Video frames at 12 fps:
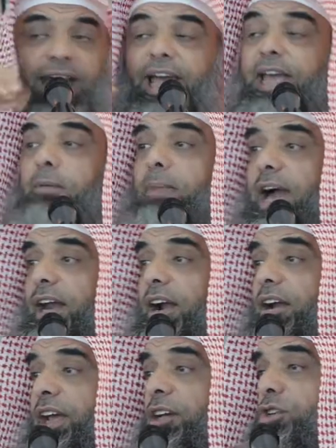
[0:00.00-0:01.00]
a
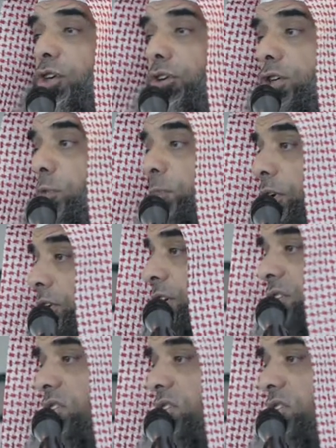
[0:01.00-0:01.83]
matter in jurisprudence